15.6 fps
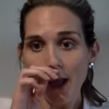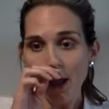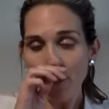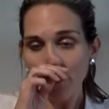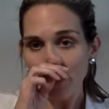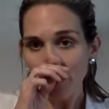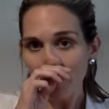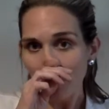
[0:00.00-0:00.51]

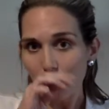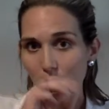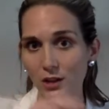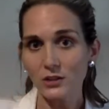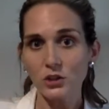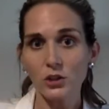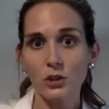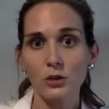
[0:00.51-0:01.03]
We would want
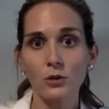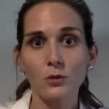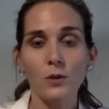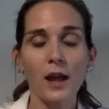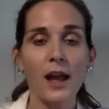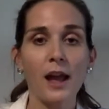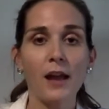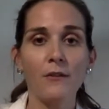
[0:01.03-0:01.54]
to
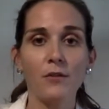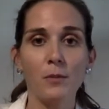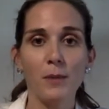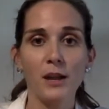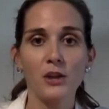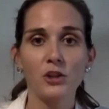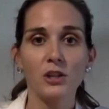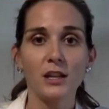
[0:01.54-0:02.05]
have the
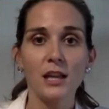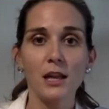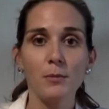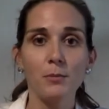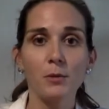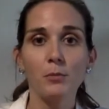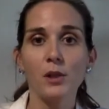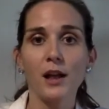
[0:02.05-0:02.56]
patient keep
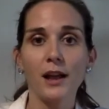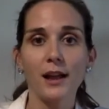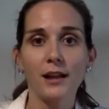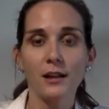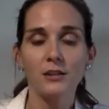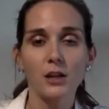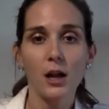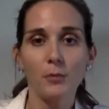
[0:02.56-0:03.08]
applying
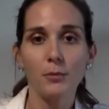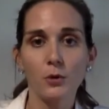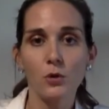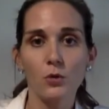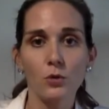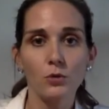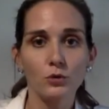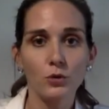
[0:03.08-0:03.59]
a
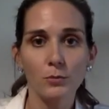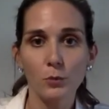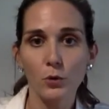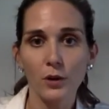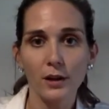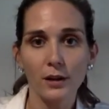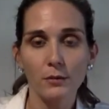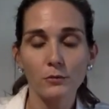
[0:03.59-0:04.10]
topical triple
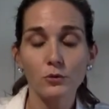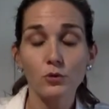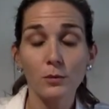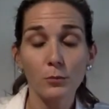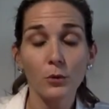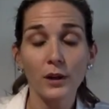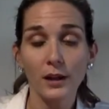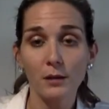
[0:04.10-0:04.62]

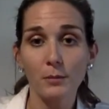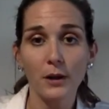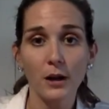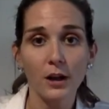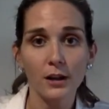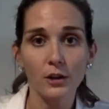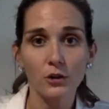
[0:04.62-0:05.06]
antibiotic